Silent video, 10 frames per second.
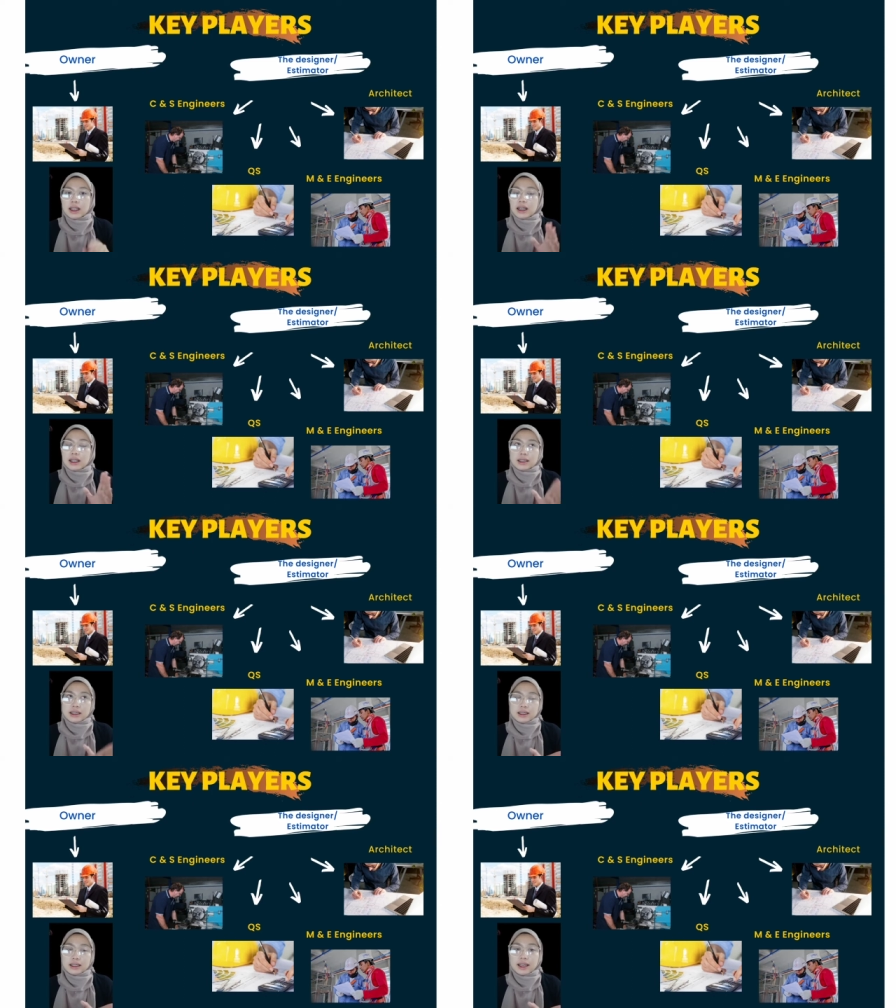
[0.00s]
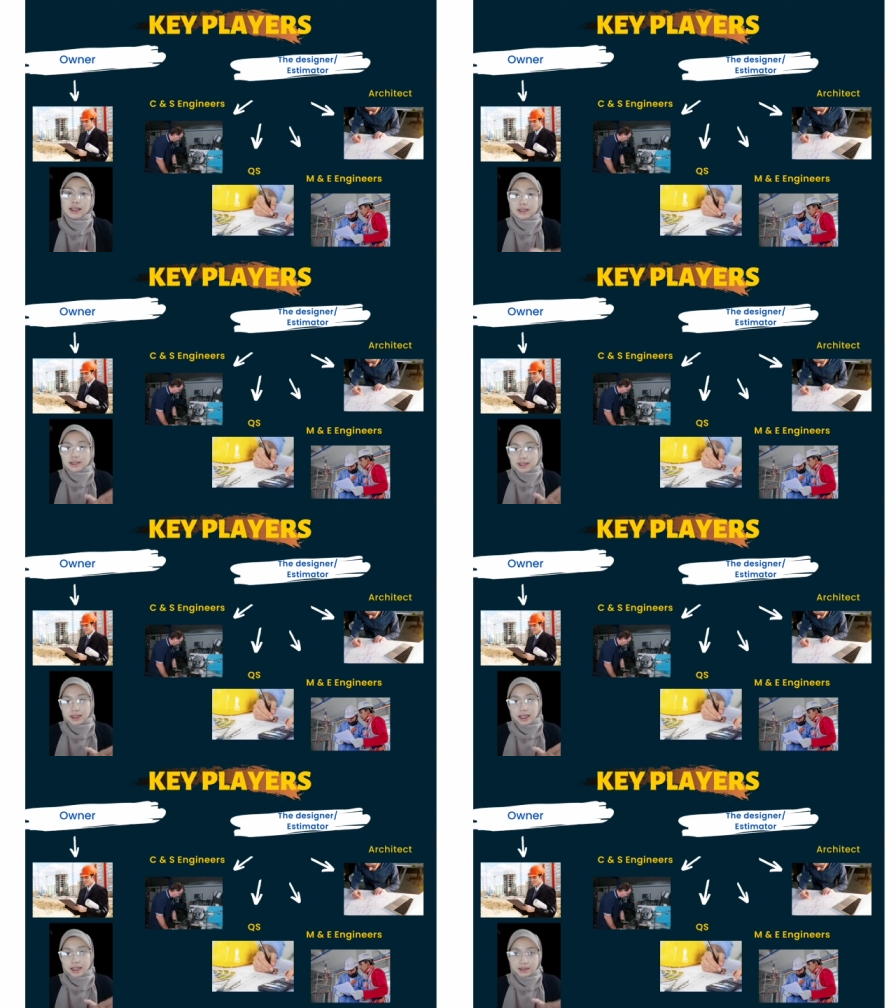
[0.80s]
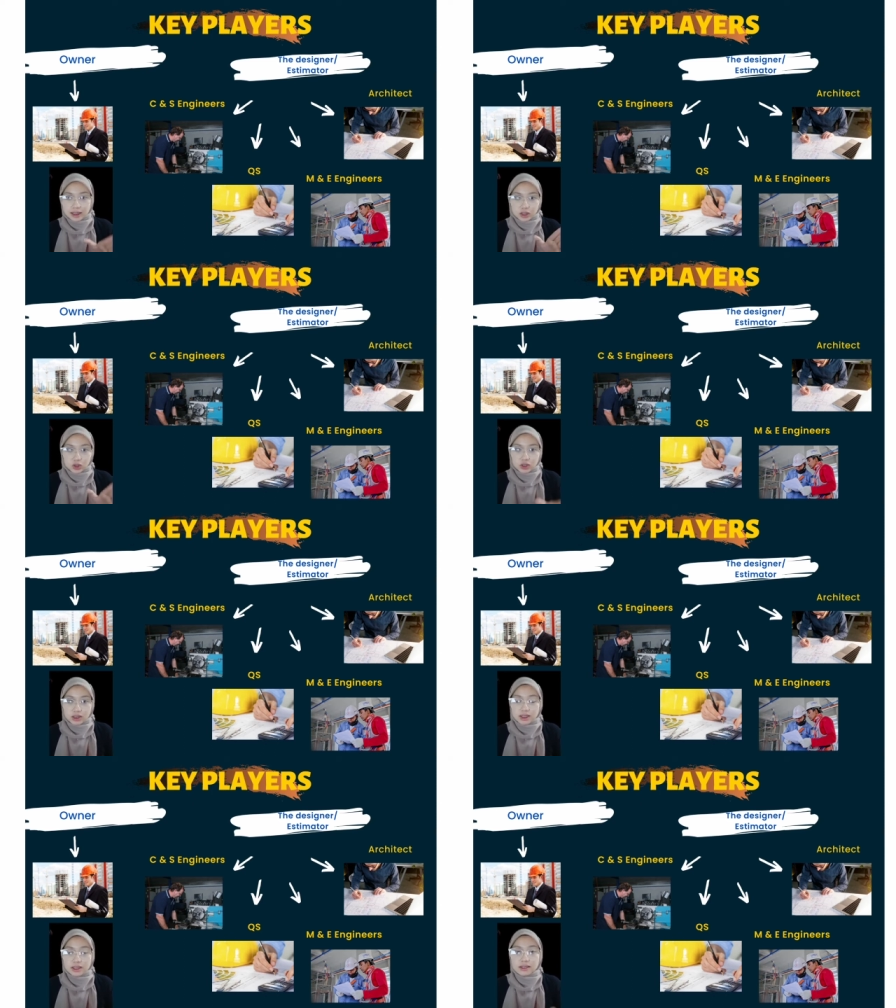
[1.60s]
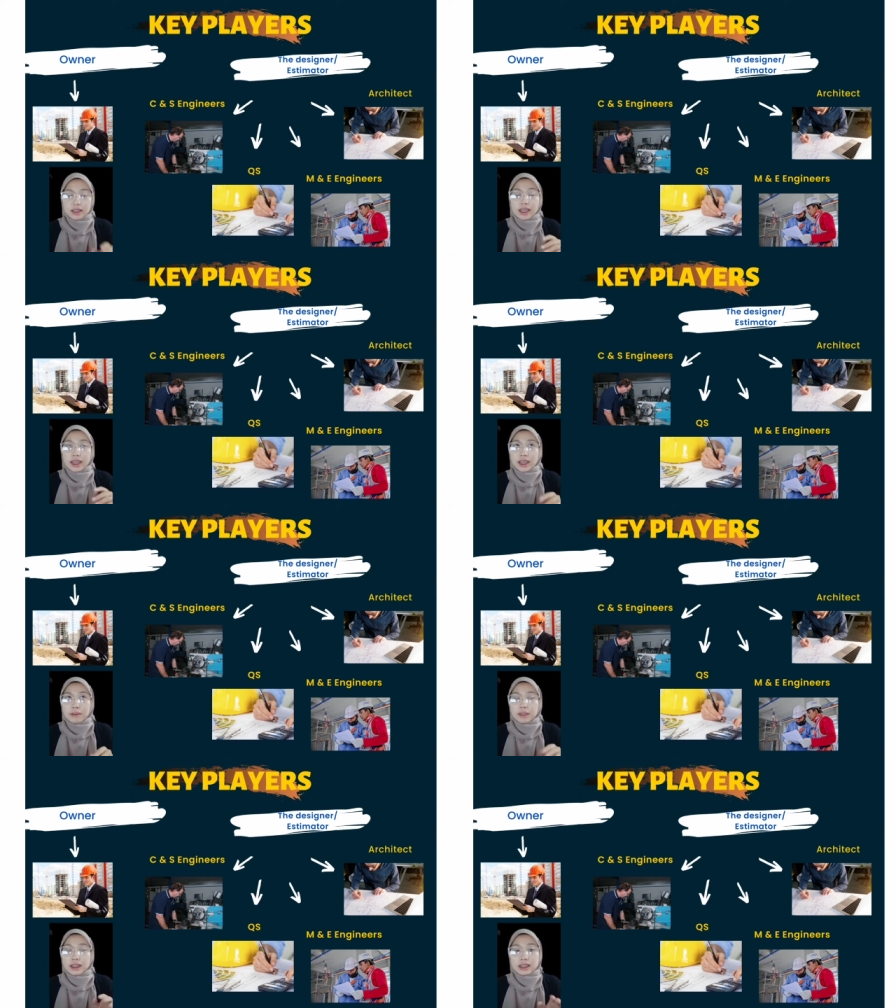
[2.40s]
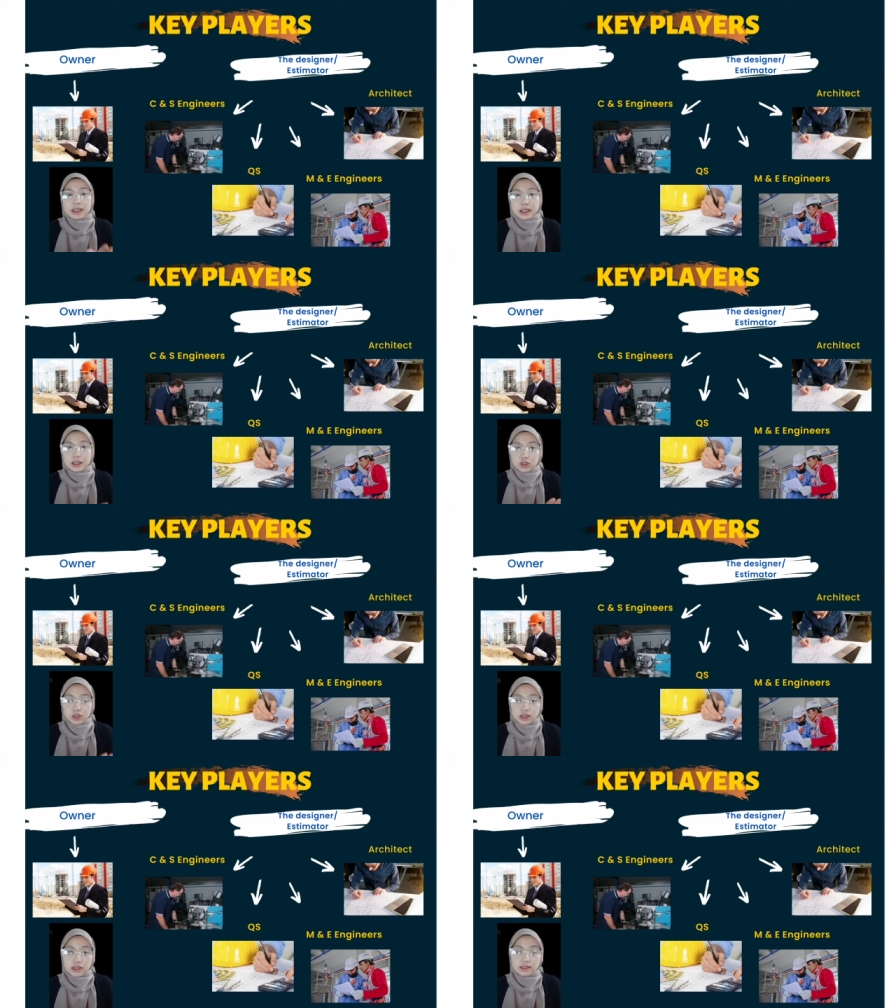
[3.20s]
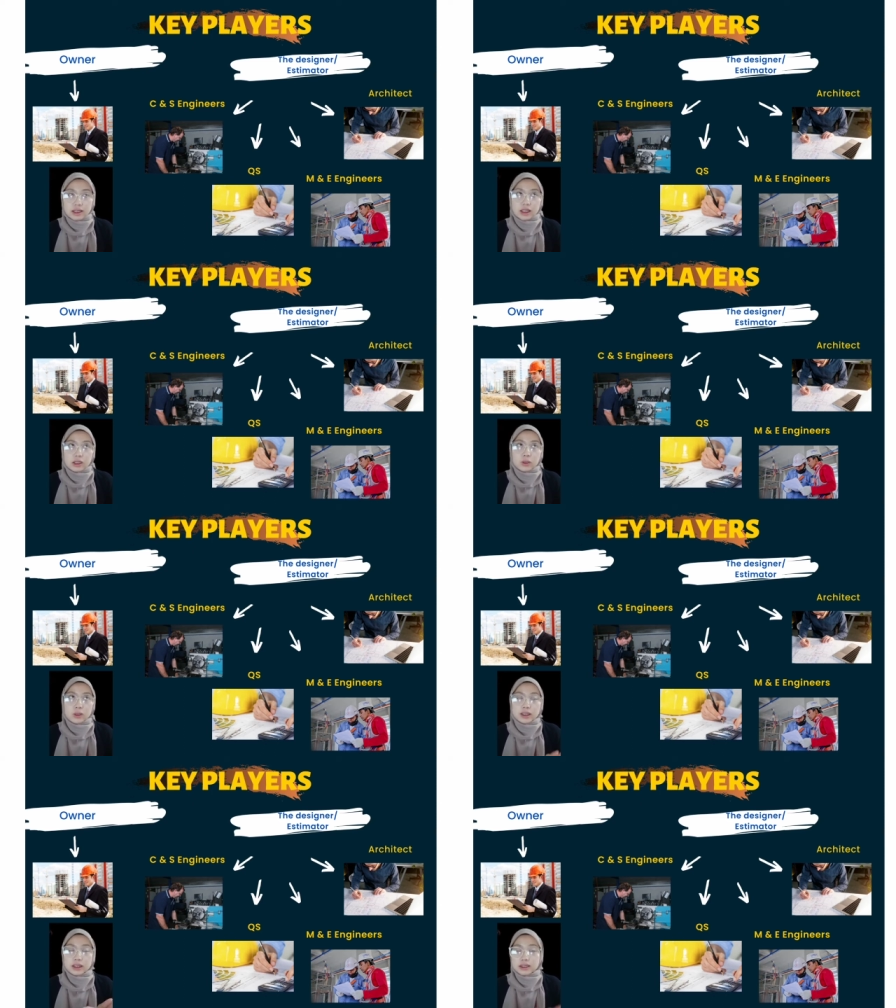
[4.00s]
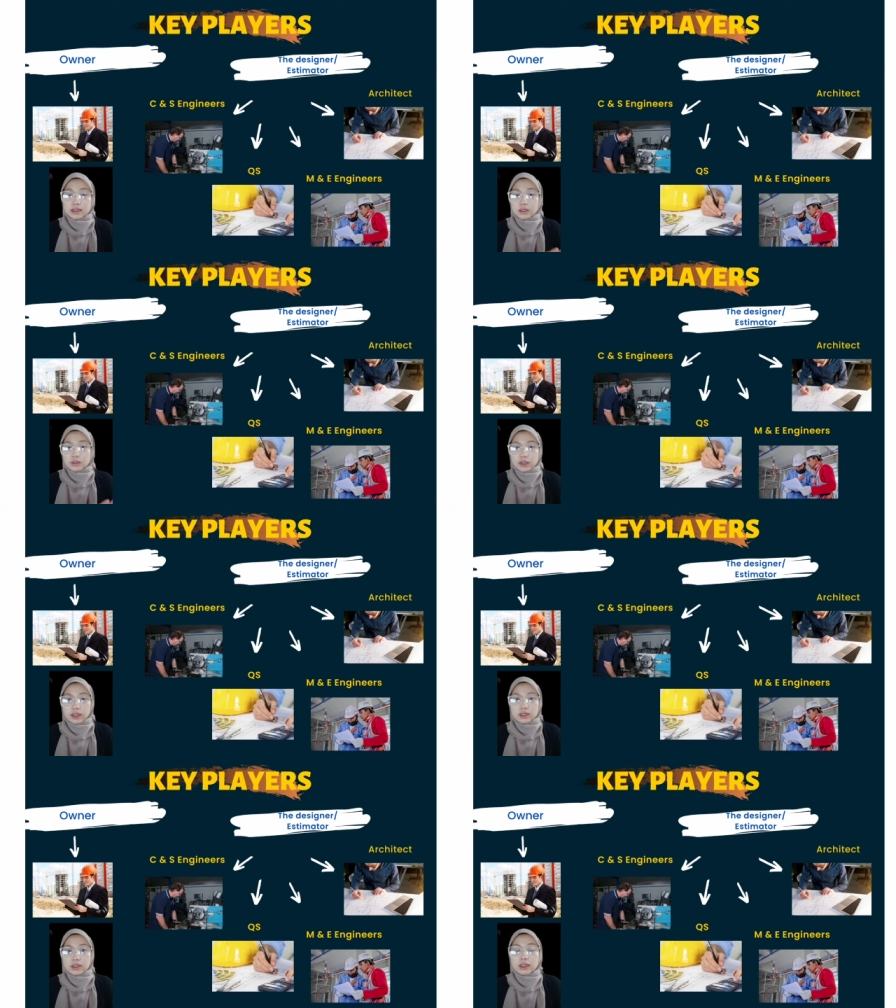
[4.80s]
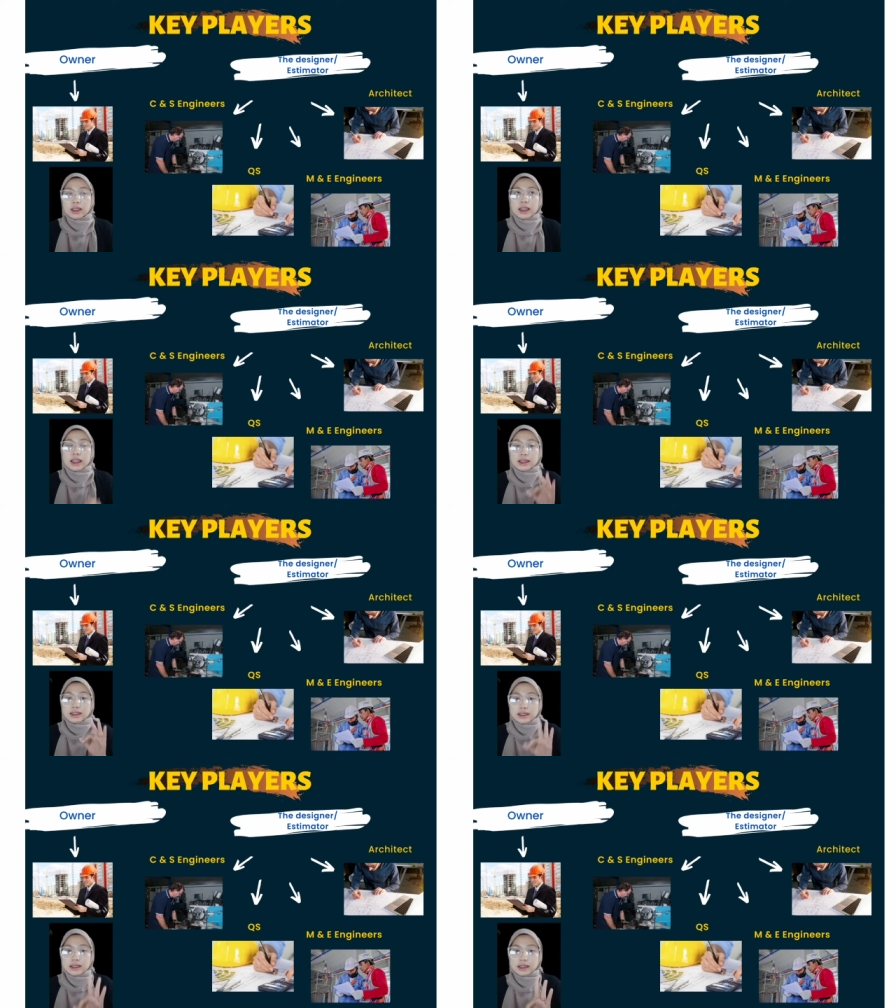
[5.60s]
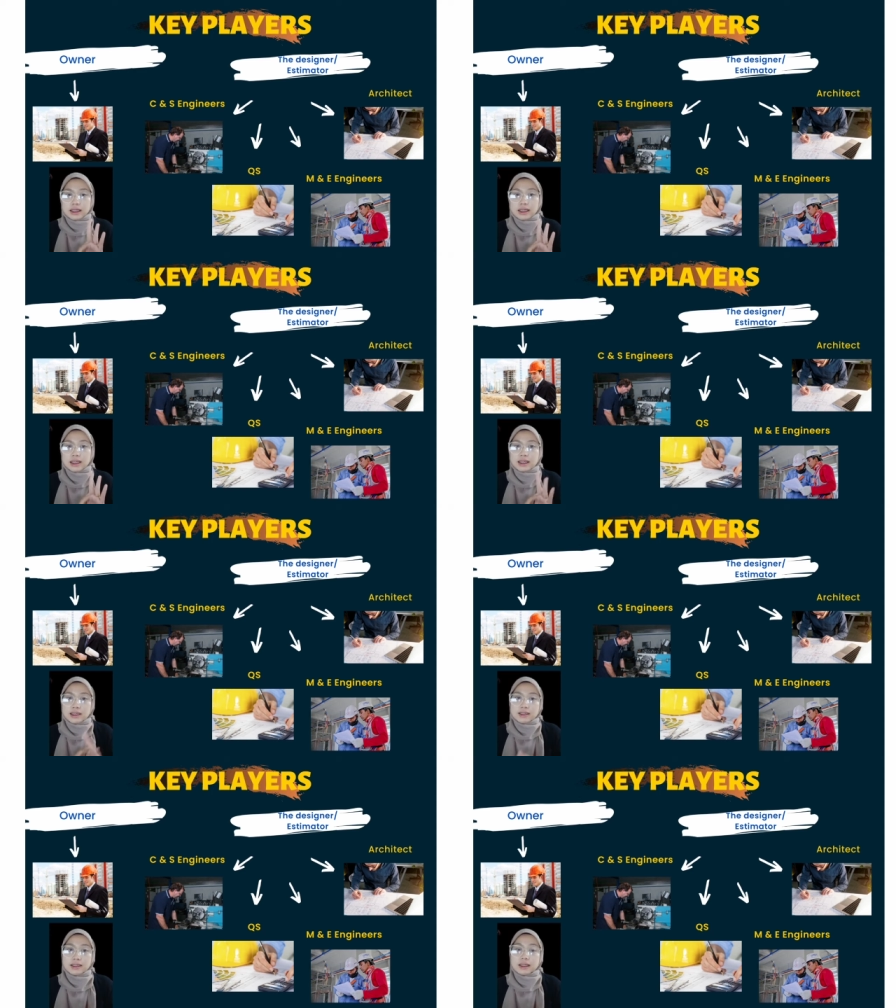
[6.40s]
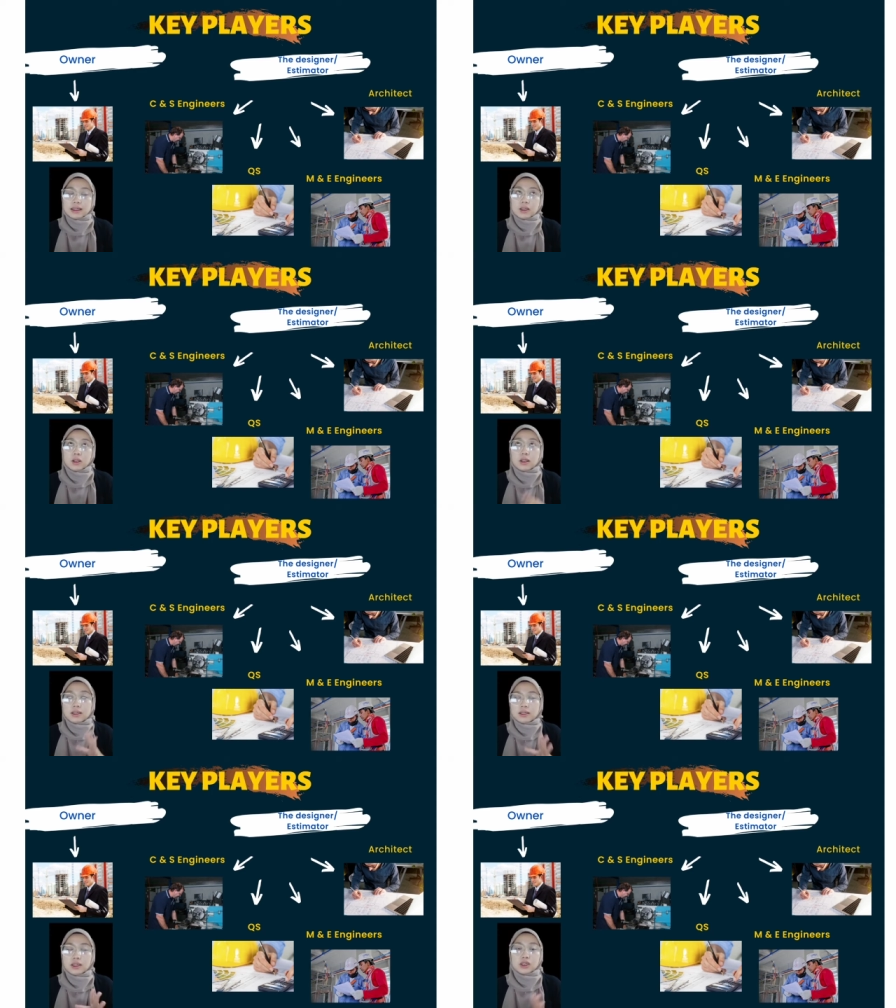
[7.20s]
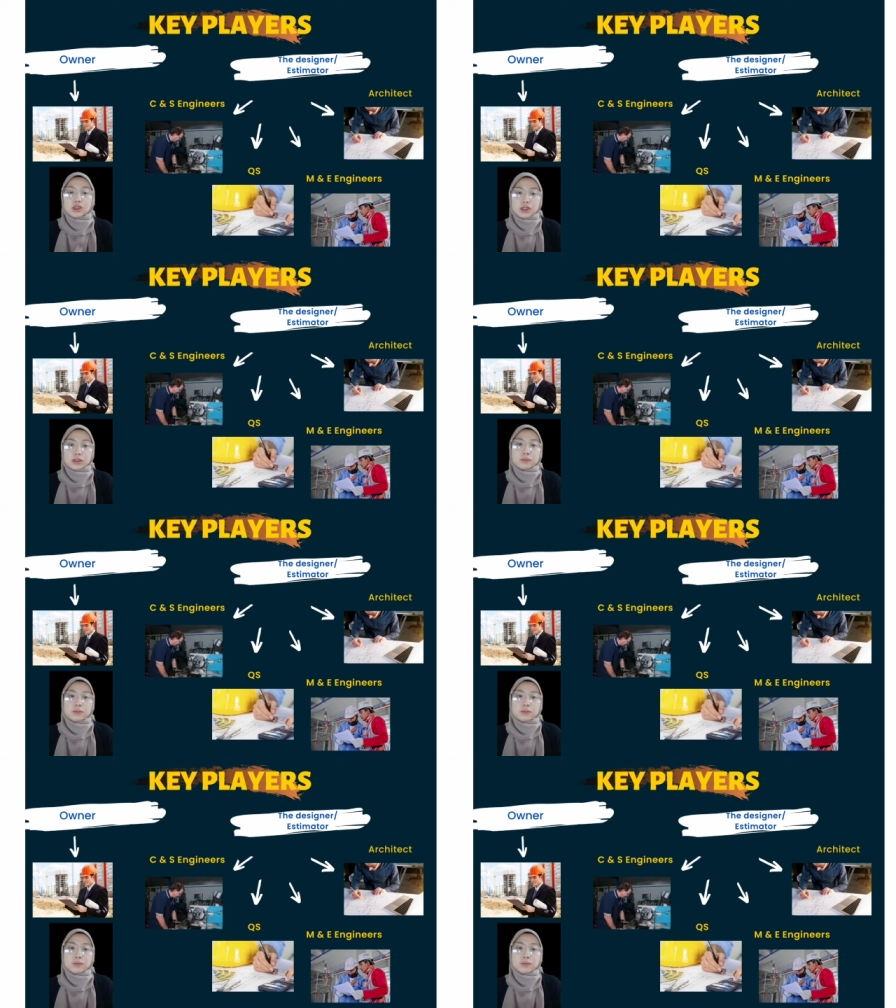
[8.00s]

architect, CS engineers, M&E engineers, and quantity surveyor. And the third is the constructor.